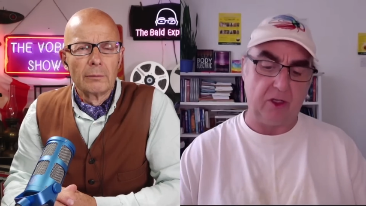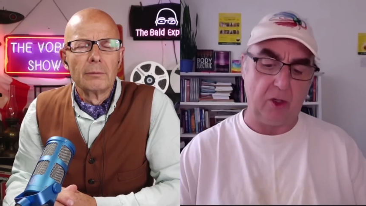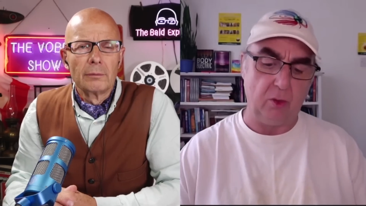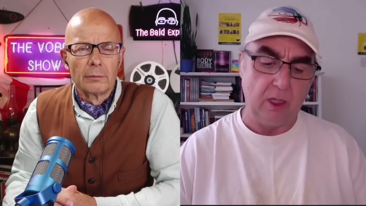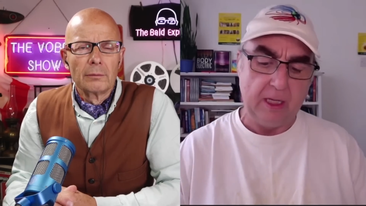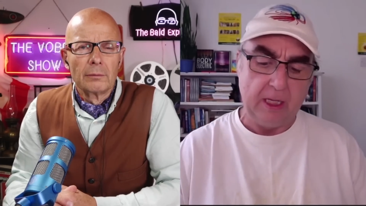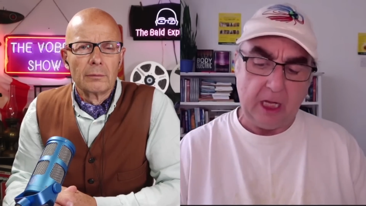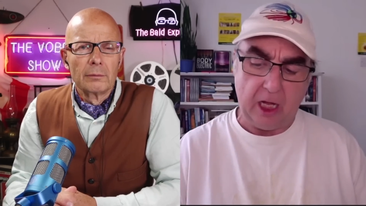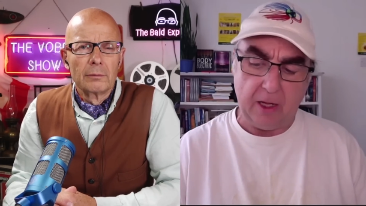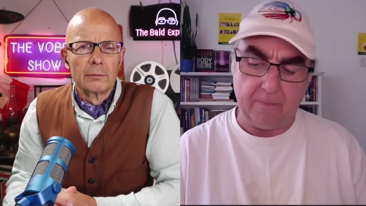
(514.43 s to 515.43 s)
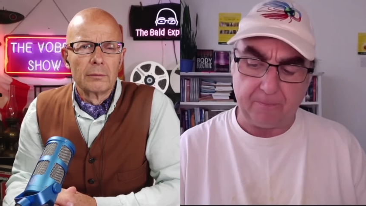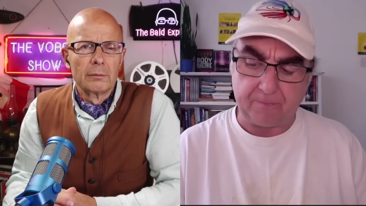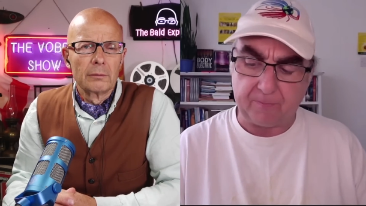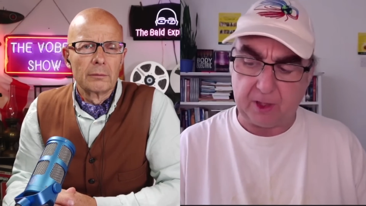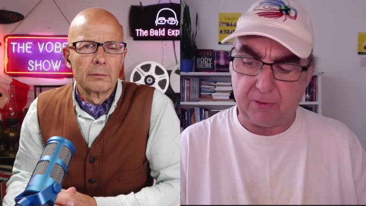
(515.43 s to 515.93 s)
Speaker 1: So um,
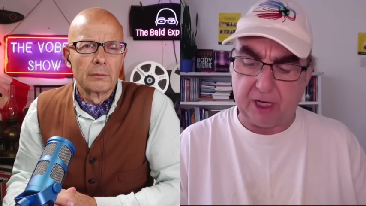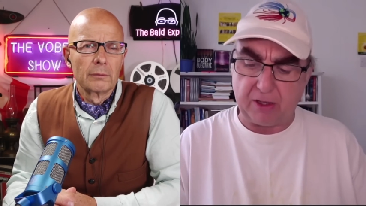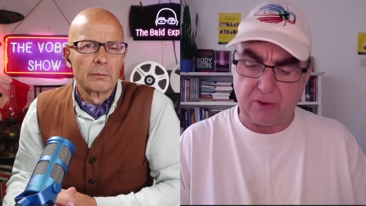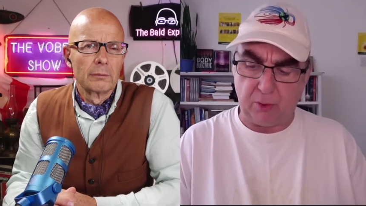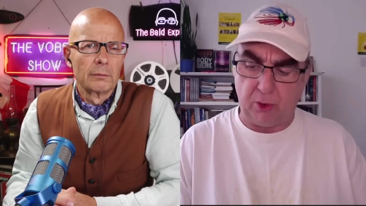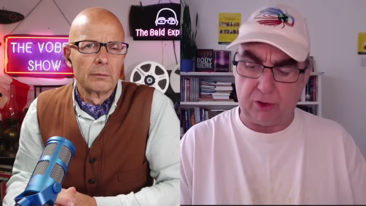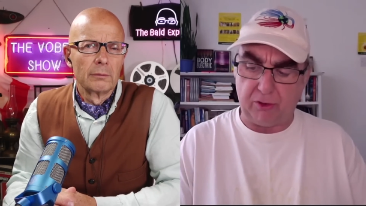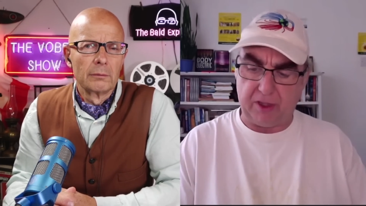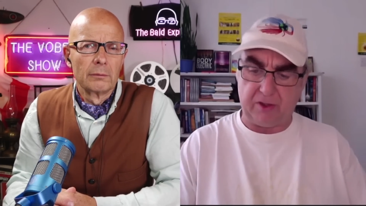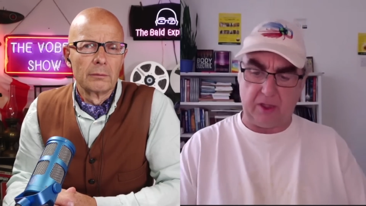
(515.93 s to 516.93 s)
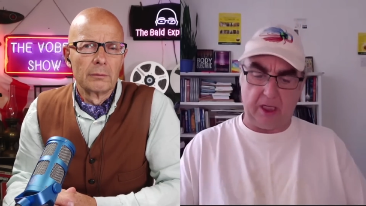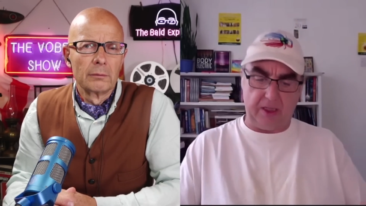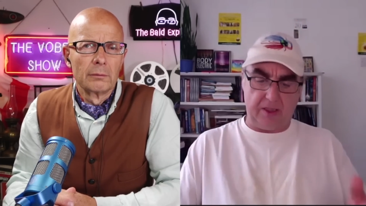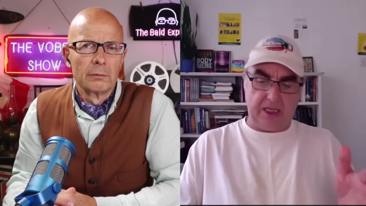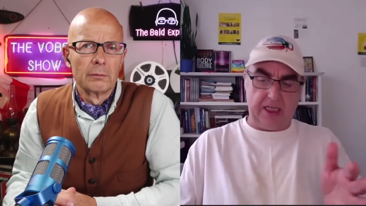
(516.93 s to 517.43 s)
fractal water is
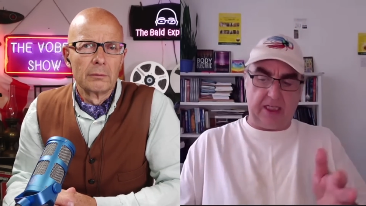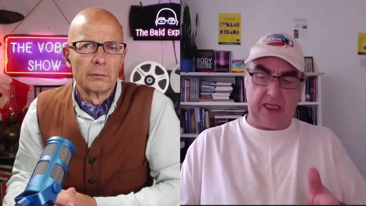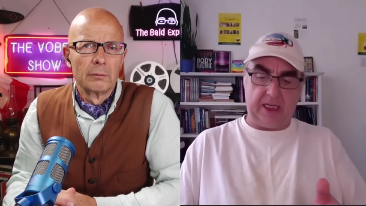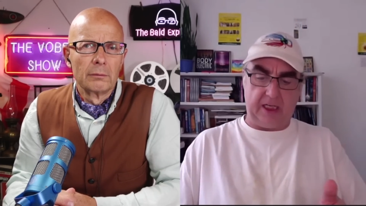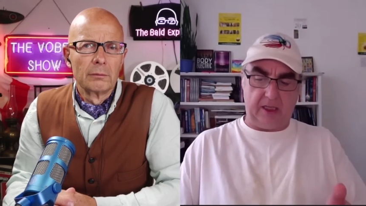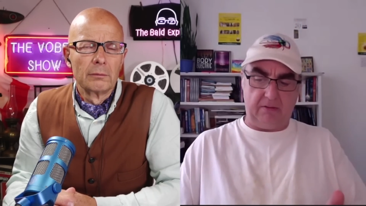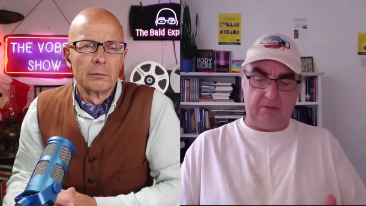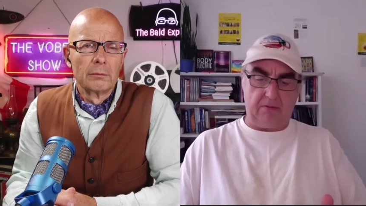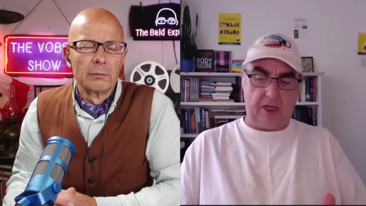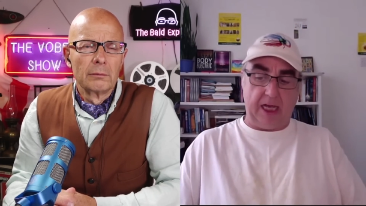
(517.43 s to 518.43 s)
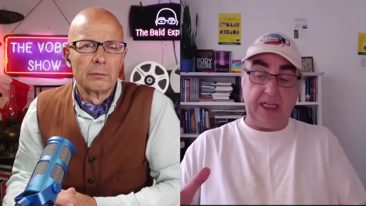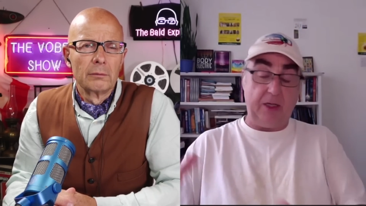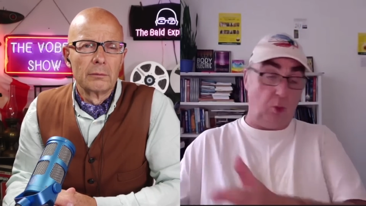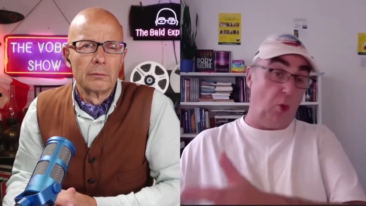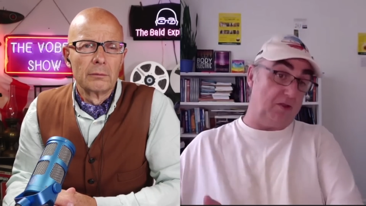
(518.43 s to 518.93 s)
is taking any
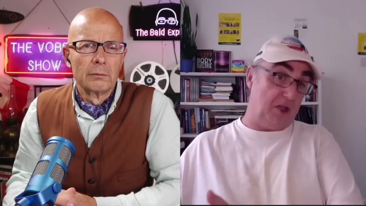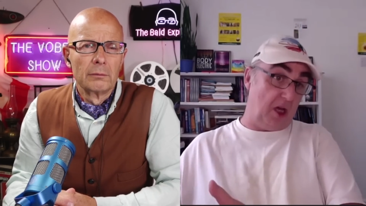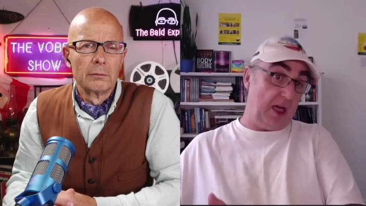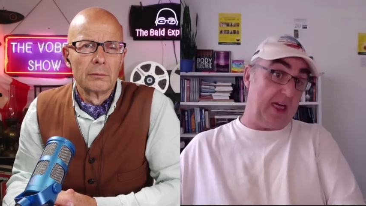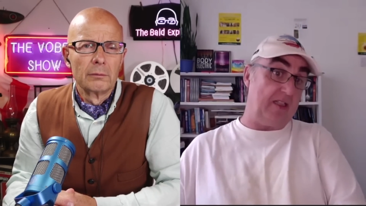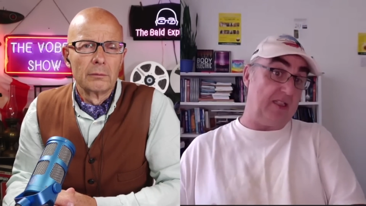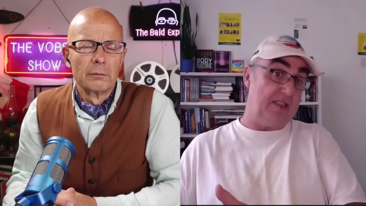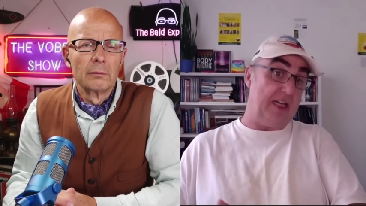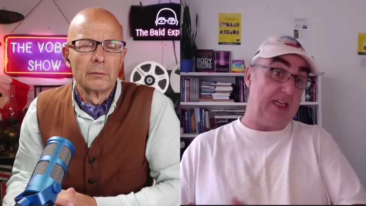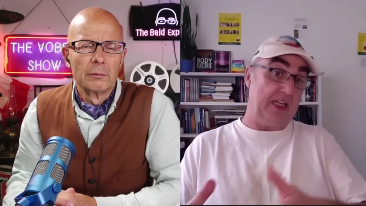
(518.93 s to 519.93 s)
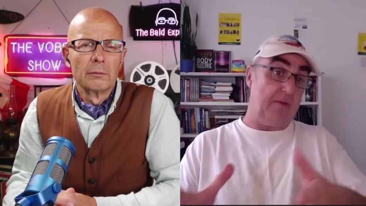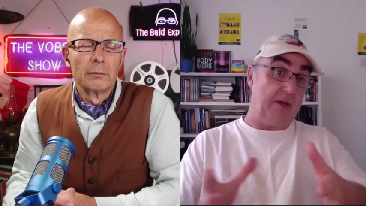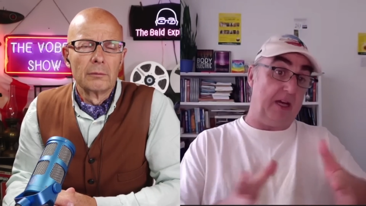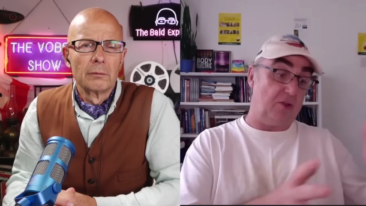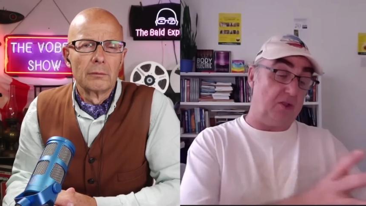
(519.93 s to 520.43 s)
water and actually taking it
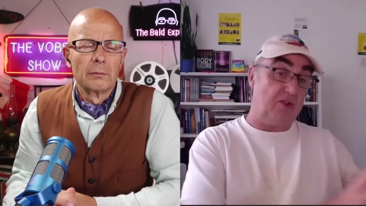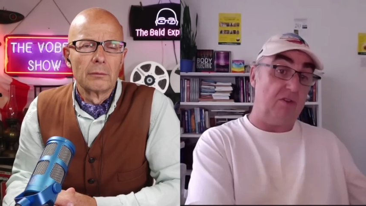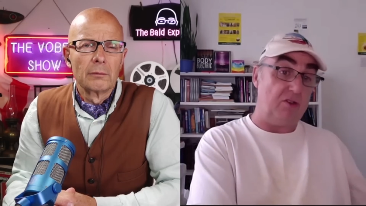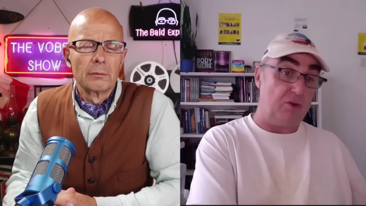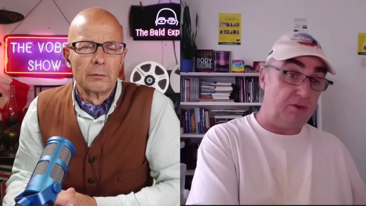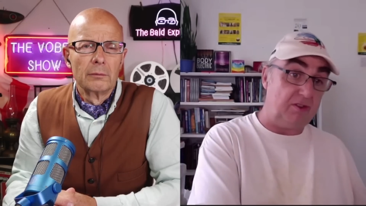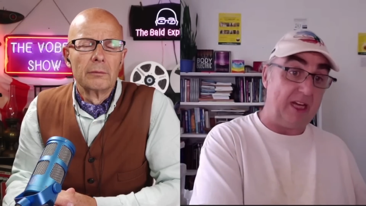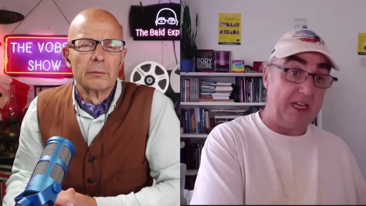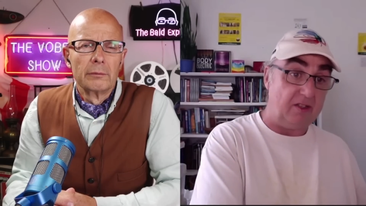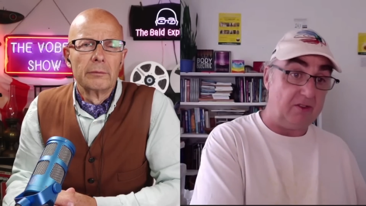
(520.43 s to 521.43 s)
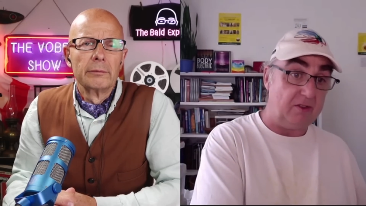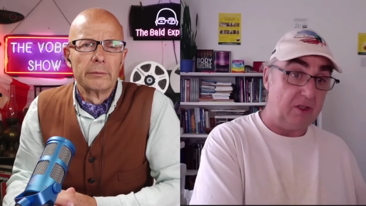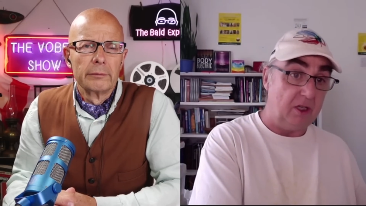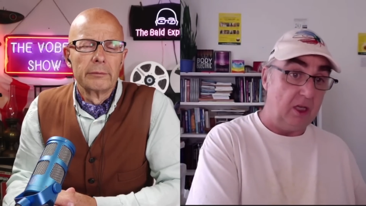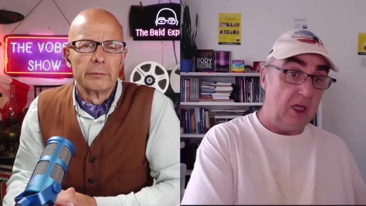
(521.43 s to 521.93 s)
back to its original state,
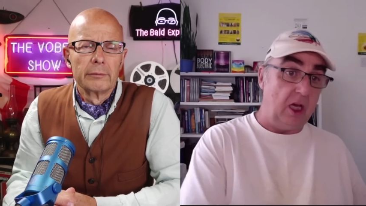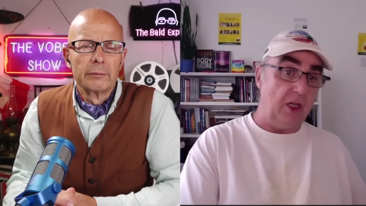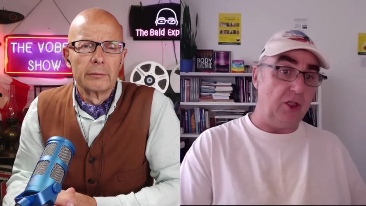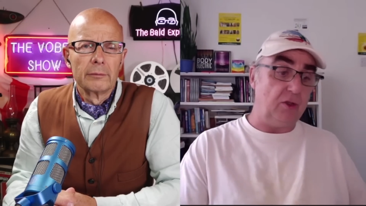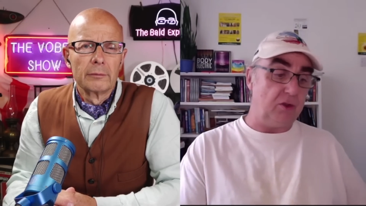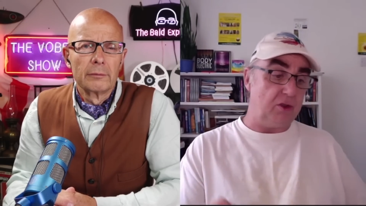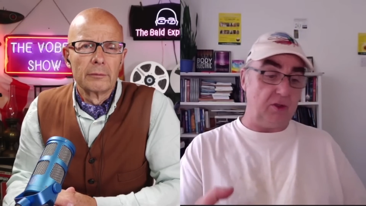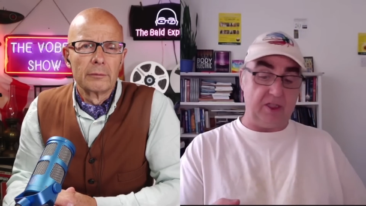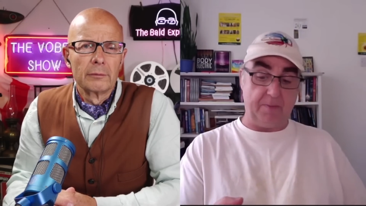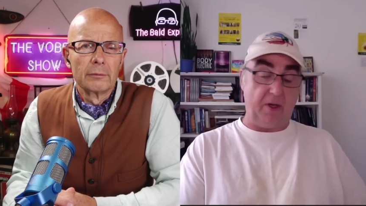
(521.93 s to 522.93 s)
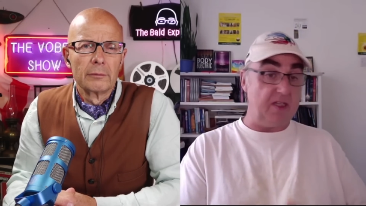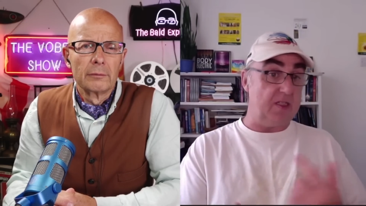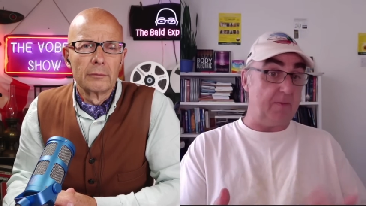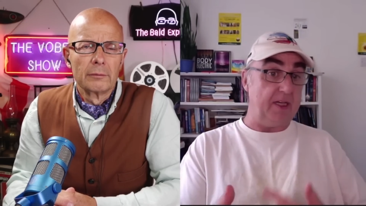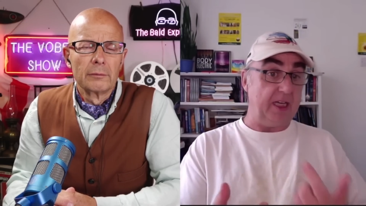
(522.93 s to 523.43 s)
and you can do this by
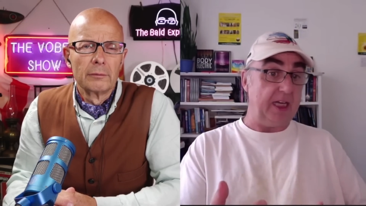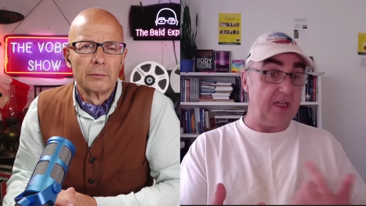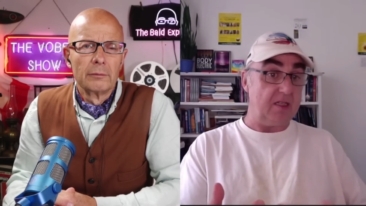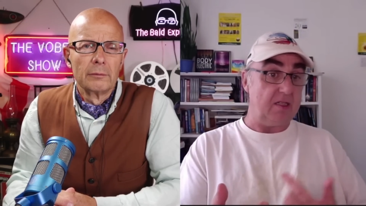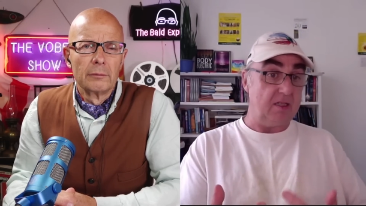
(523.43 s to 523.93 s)
spinning it.